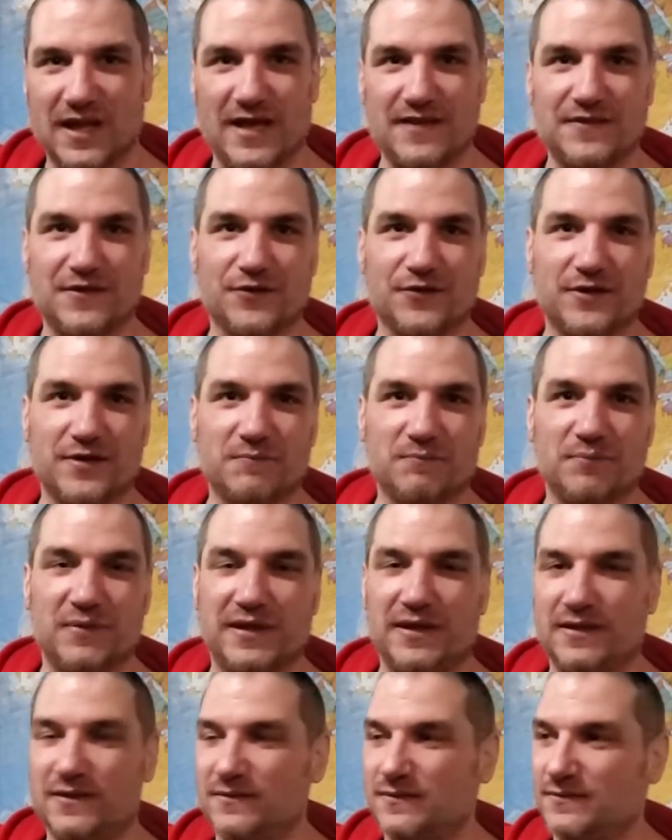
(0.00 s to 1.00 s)
And they're getting
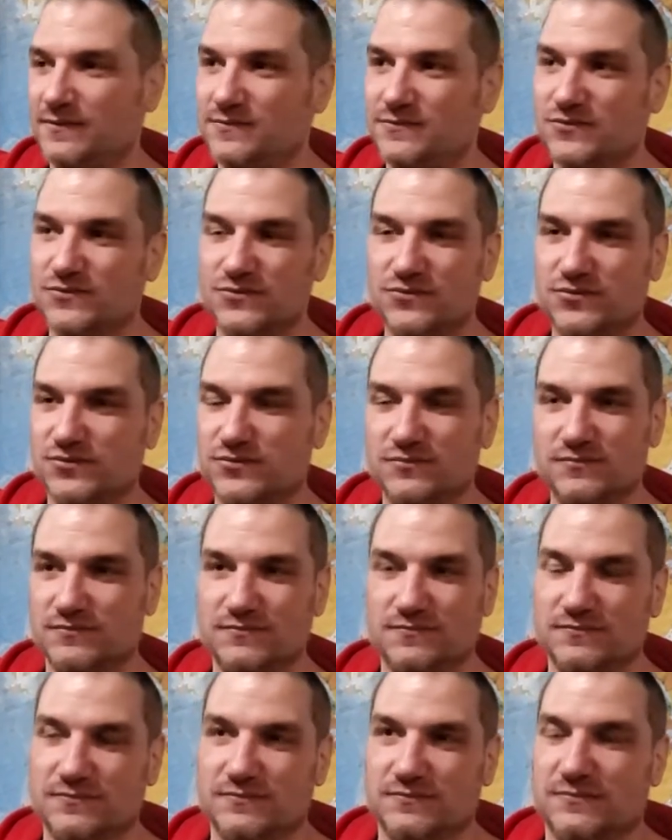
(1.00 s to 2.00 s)
paid
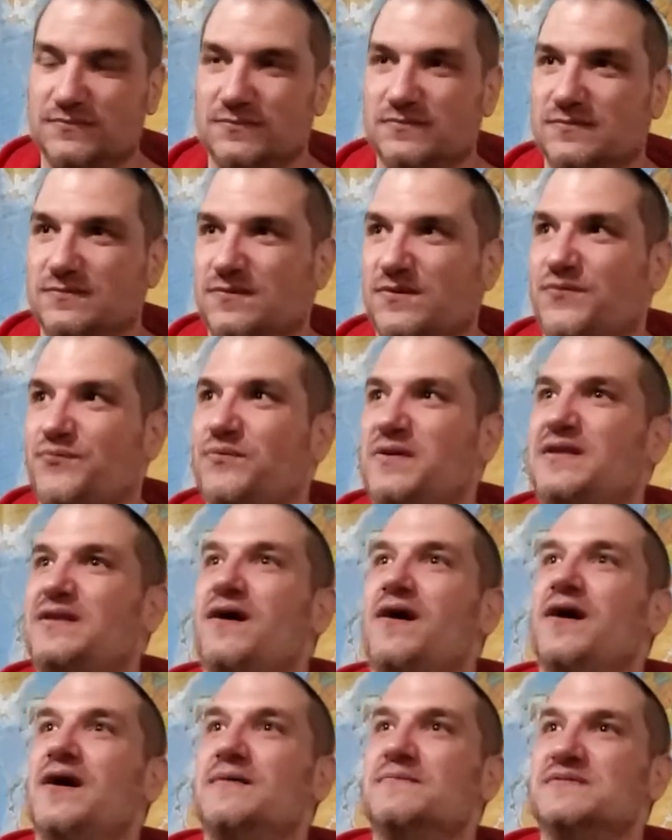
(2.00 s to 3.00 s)
3
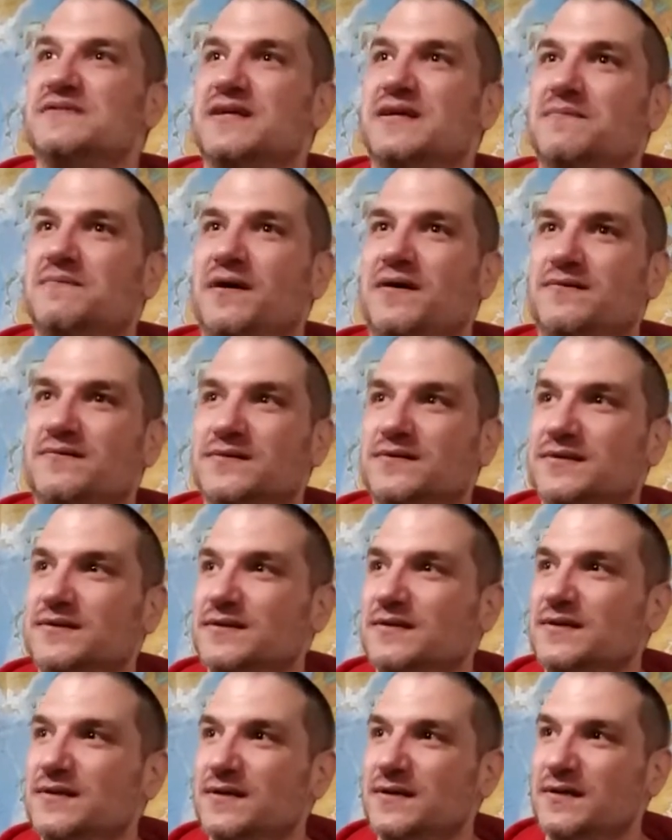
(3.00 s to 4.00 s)
times the amount.
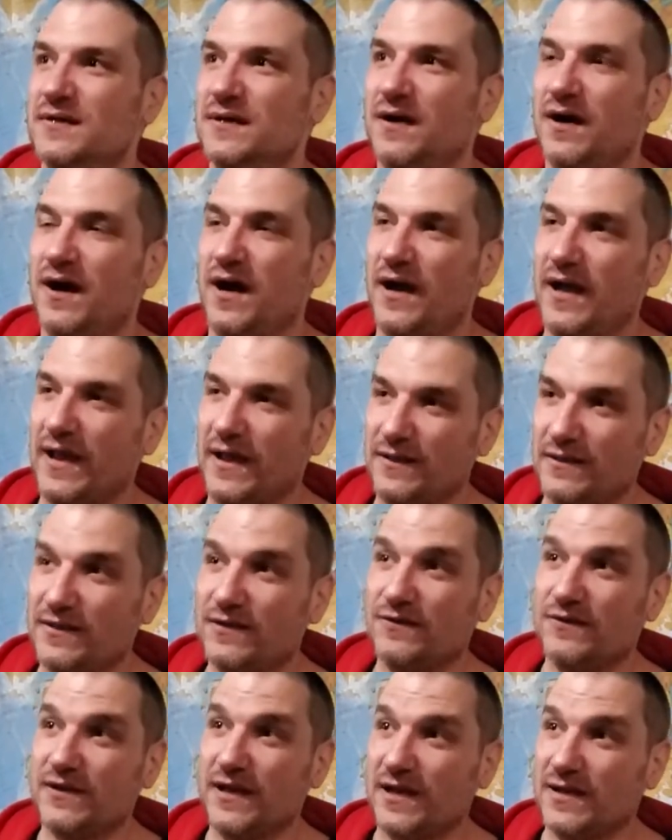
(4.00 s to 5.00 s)
I
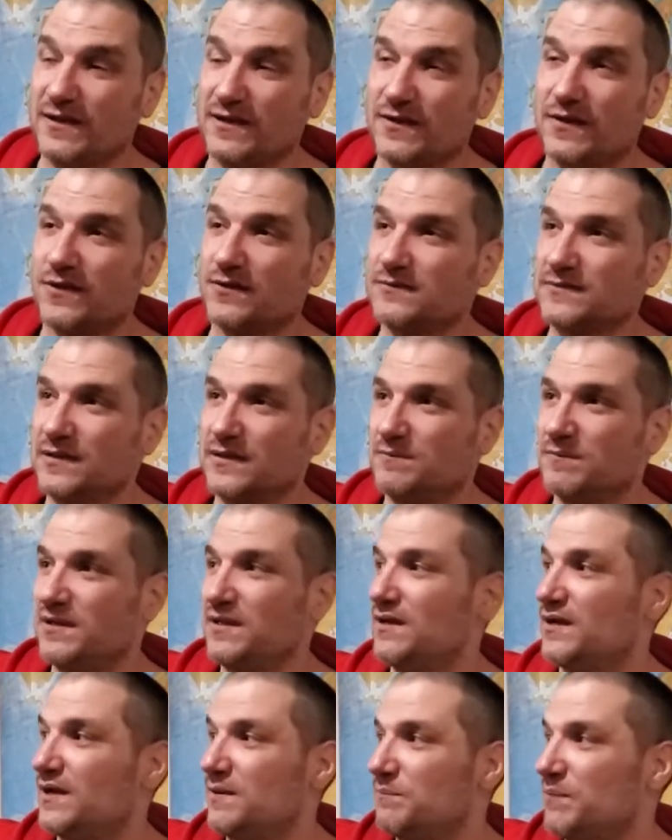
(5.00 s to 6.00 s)
literally had a guard tell me he
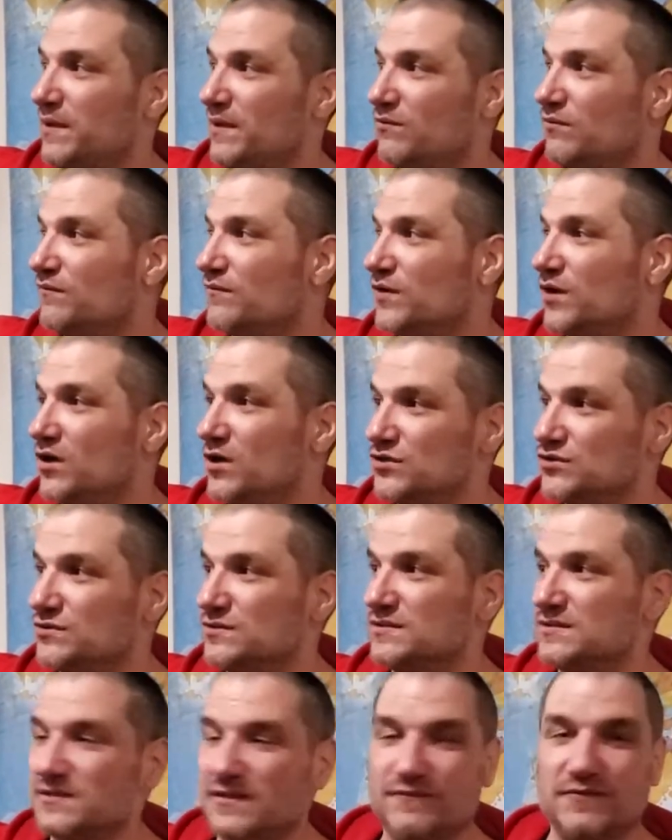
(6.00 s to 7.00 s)
got paid over
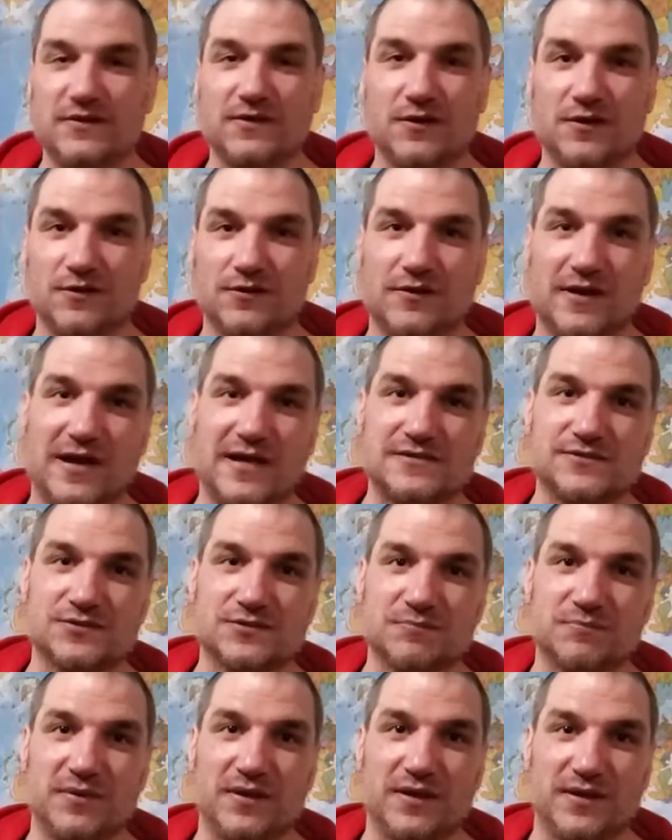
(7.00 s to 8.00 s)
$170
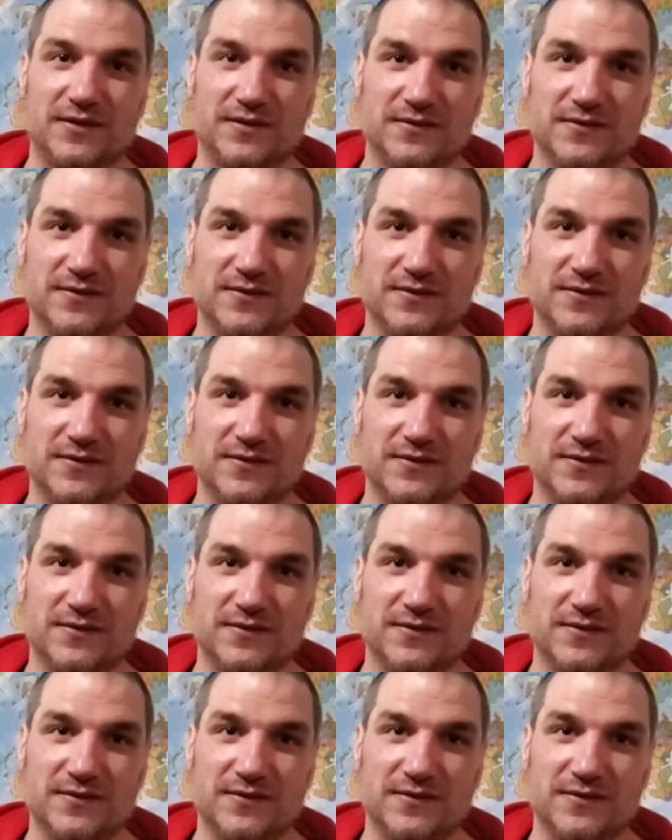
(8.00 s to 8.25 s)
hazard pay